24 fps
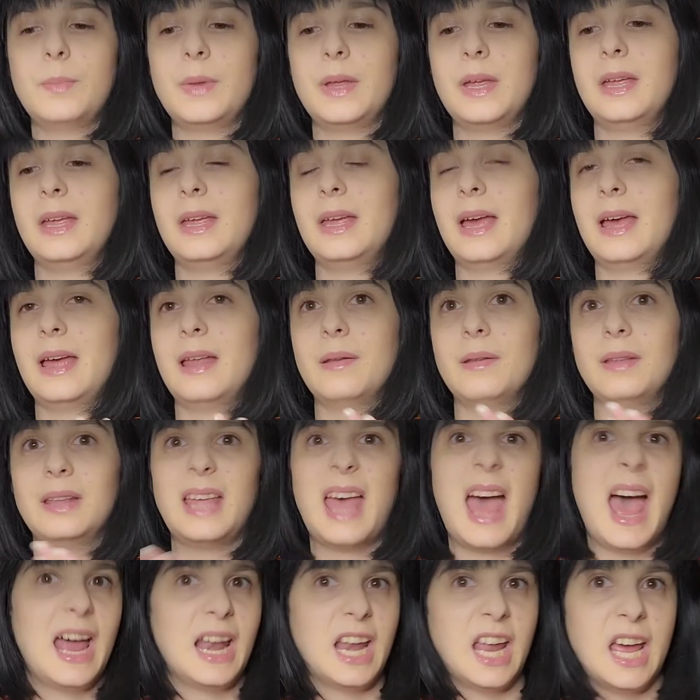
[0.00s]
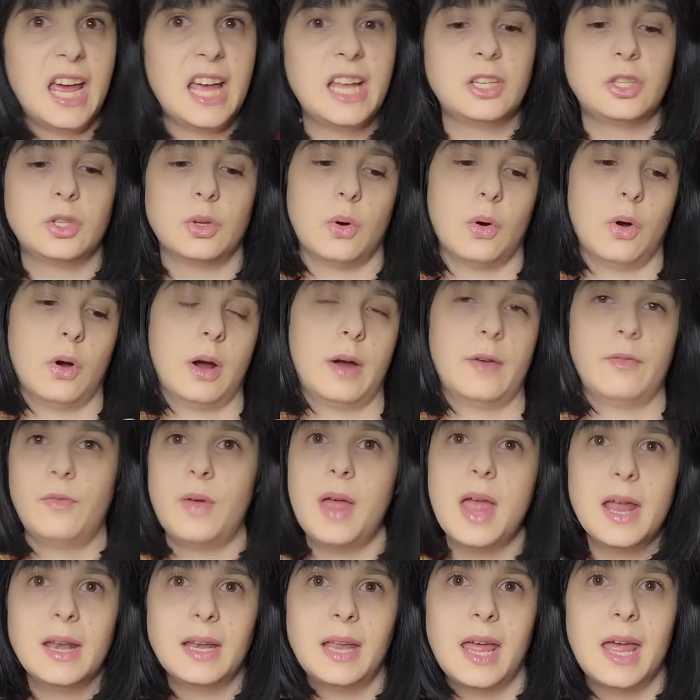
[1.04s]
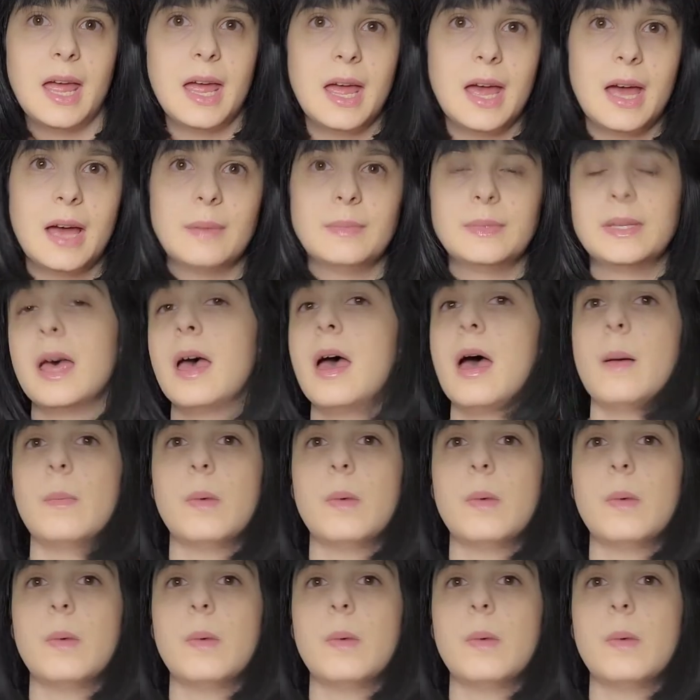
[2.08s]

be it edits or fan cams.